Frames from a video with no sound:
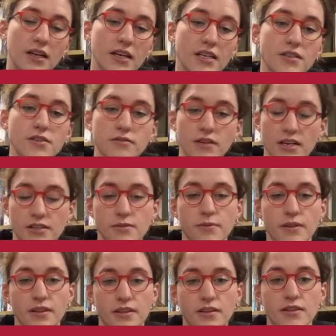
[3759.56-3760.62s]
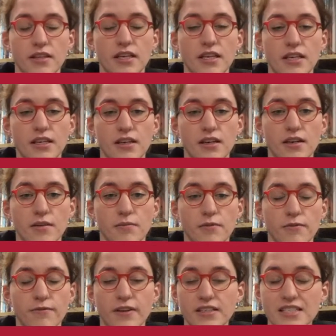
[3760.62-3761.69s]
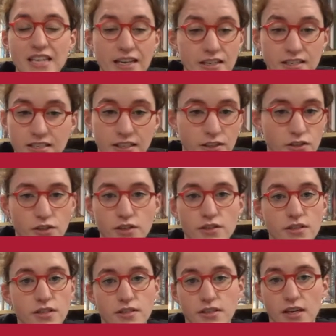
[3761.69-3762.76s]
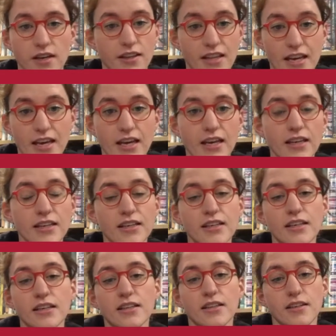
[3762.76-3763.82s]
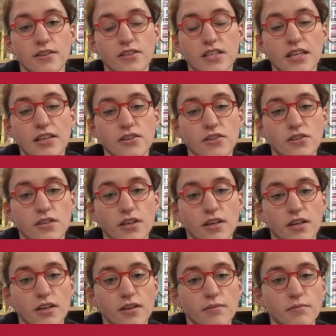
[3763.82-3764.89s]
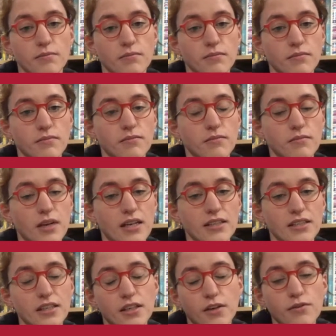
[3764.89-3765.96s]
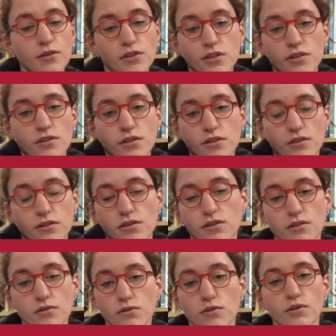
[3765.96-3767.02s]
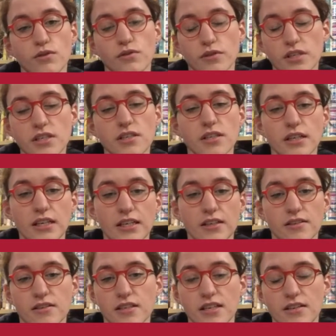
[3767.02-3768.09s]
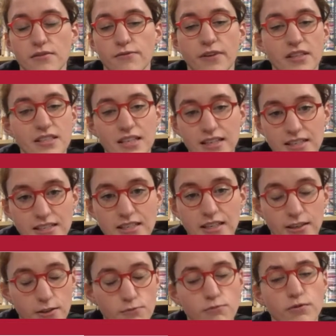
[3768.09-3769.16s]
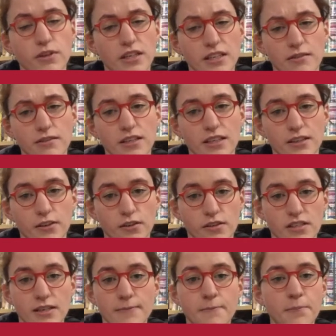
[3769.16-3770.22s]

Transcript: interact with the fantastic tutors that are there that teach and encourage you to draw traditionally. It's fantastic. It's really, really good.